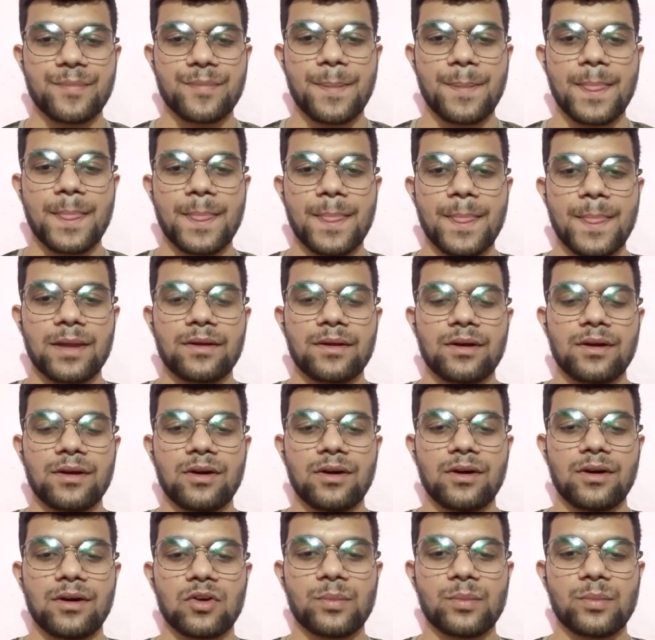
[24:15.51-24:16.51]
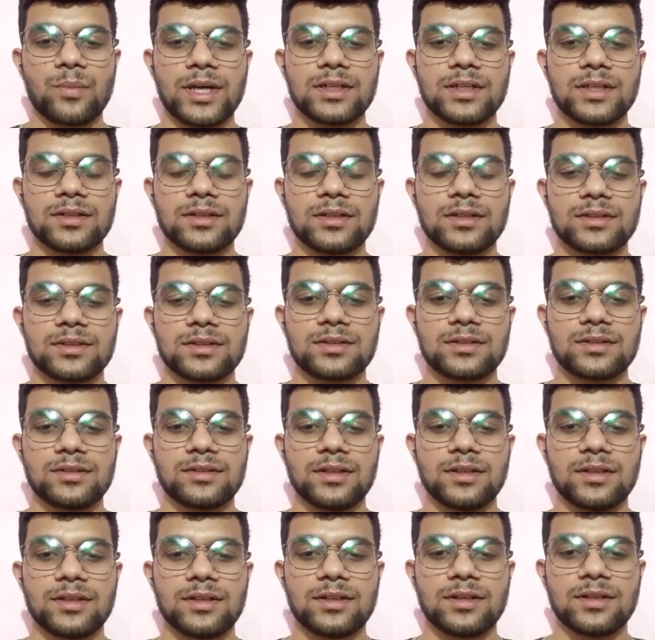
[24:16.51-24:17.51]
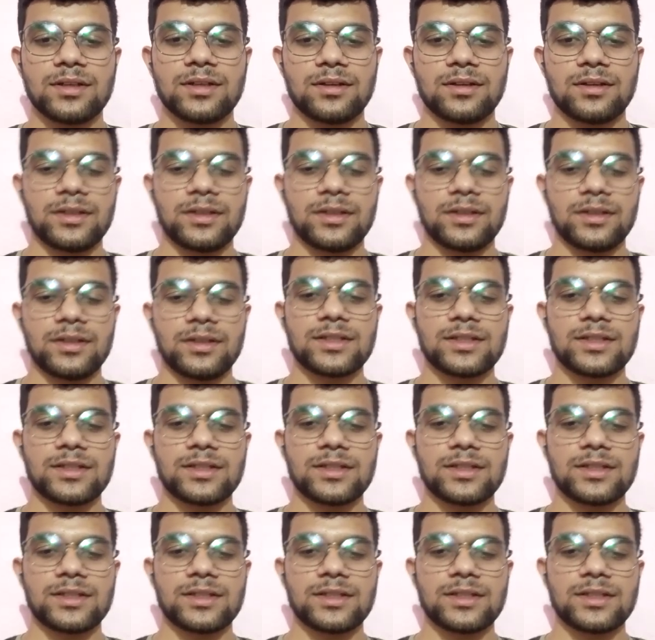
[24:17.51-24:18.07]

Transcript: which is results in a butter formation.